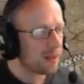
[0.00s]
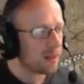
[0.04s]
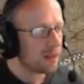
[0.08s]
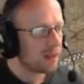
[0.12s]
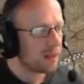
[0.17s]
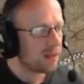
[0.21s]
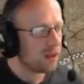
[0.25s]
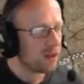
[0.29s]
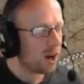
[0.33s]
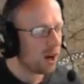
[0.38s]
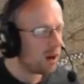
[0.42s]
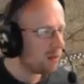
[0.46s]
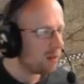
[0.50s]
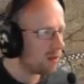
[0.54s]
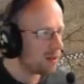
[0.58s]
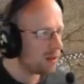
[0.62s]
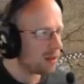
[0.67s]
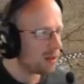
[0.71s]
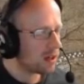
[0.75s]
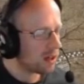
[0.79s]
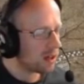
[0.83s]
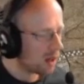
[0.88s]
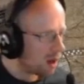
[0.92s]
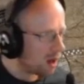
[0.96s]
They've got
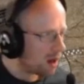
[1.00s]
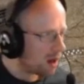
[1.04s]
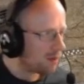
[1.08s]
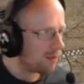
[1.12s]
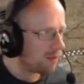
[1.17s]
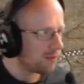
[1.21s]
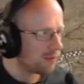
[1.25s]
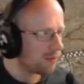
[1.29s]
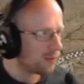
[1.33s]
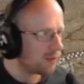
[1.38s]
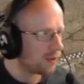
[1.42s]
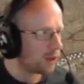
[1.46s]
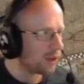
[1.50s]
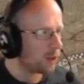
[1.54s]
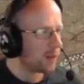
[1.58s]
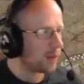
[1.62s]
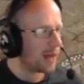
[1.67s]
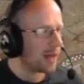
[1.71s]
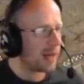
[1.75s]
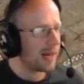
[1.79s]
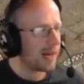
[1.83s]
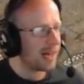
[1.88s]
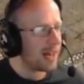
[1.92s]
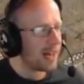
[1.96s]
cloth, they've got a
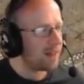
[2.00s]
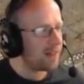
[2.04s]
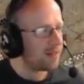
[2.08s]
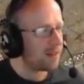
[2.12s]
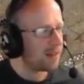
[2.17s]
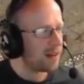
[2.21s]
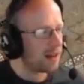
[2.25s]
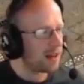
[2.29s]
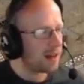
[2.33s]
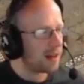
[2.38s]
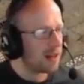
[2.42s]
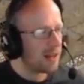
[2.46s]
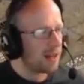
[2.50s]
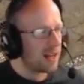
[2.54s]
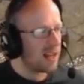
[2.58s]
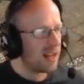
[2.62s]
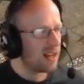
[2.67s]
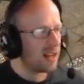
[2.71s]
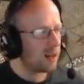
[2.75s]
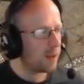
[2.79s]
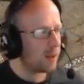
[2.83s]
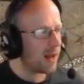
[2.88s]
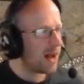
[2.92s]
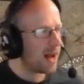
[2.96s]
bit of leather,
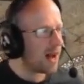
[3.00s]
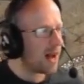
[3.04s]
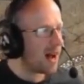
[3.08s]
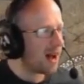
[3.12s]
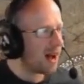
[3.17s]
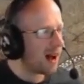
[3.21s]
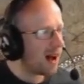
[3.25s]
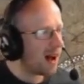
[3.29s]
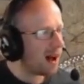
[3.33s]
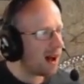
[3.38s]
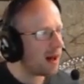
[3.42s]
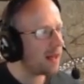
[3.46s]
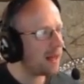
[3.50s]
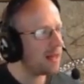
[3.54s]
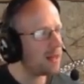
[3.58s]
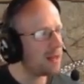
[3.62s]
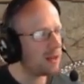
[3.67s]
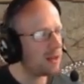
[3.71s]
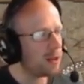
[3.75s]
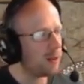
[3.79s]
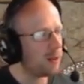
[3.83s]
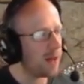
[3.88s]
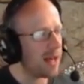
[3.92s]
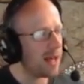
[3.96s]
a little bit of hide
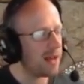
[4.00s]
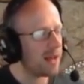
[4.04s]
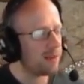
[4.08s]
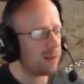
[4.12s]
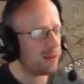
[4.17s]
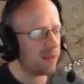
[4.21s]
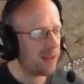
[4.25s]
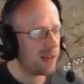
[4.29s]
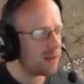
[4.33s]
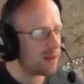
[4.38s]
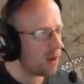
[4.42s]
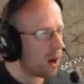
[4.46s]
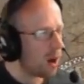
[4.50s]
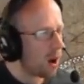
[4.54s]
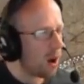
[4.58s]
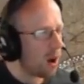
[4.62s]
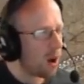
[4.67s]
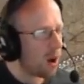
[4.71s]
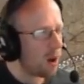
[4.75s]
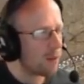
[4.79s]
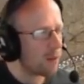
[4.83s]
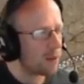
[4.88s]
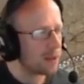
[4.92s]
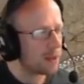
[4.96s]
on the back, but they're not
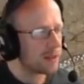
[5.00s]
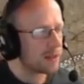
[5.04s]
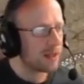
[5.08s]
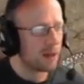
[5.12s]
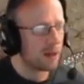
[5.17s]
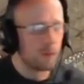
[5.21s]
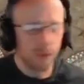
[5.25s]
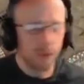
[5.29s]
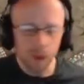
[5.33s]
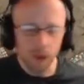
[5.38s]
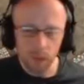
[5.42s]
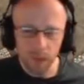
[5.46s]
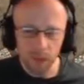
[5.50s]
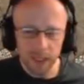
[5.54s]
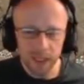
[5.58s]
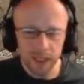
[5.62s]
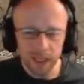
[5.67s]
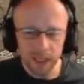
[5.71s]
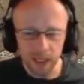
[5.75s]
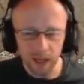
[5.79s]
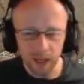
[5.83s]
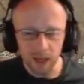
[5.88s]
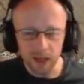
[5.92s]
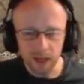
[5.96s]
armoured. They're a bit
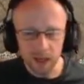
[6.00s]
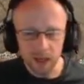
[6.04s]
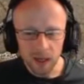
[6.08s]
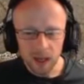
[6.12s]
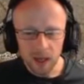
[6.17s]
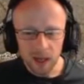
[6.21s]
weaker.